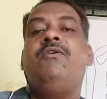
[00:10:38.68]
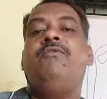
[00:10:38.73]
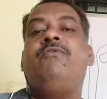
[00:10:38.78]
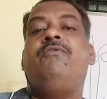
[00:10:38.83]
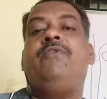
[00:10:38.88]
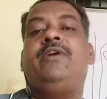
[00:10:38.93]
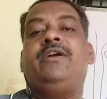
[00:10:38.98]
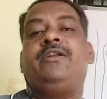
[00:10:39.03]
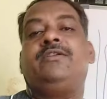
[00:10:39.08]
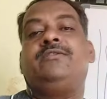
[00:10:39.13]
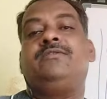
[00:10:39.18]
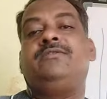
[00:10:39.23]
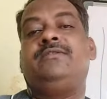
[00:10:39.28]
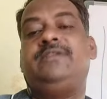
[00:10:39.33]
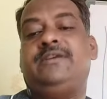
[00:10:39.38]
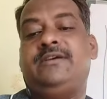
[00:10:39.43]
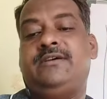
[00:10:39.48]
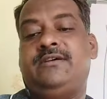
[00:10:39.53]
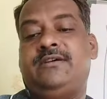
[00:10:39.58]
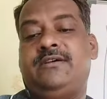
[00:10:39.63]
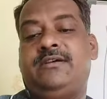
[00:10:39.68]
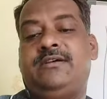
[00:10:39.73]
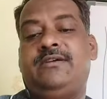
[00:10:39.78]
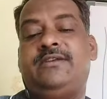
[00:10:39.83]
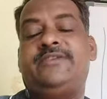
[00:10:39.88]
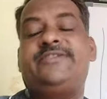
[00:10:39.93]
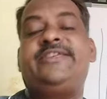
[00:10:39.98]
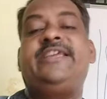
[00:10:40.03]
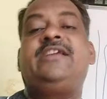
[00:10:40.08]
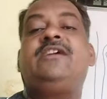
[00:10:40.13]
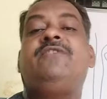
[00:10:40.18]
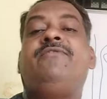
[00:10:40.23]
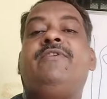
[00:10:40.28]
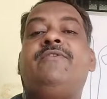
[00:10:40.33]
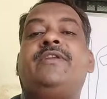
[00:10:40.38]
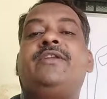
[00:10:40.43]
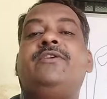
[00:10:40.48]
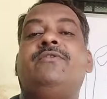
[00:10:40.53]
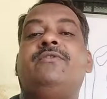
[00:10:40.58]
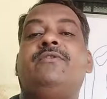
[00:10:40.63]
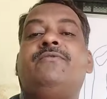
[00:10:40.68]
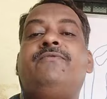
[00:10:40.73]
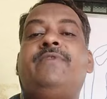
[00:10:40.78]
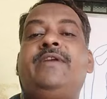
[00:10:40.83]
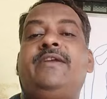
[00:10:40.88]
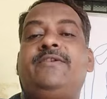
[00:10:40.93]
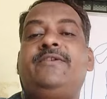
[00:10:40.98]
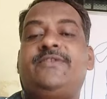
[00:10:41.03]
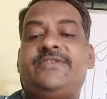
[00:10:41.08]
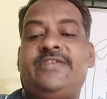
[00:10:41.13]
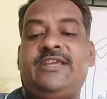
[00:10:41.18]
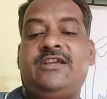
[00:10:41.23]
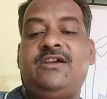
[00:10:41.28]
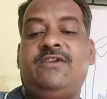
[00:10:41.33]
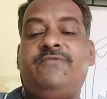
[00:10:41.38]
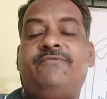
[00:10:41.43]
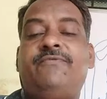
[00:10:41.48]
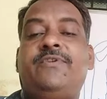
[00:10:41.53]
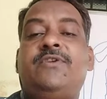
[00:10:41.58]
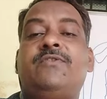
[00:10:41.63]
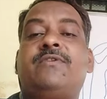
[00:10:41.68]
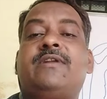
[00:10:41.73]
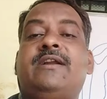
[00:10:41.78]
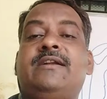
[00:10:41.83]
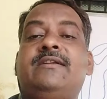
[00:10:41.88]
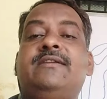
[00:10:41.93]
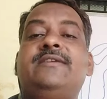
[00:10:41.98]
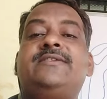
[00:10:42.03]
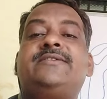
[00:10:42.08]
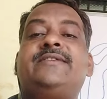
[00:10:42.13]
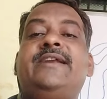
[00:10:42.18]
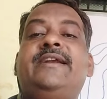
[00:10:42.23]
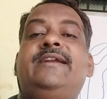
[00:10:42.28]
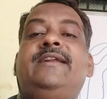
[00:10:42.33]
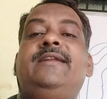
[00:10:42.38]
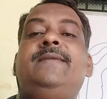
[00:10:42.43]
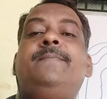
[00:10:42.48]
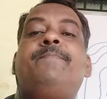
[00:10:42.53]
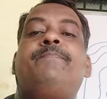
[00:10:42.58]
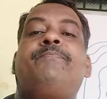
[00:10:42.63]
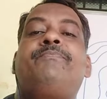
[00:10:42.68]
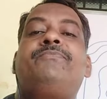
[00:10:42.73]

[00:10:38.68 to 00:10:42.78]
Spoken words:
for the sake of your understanding,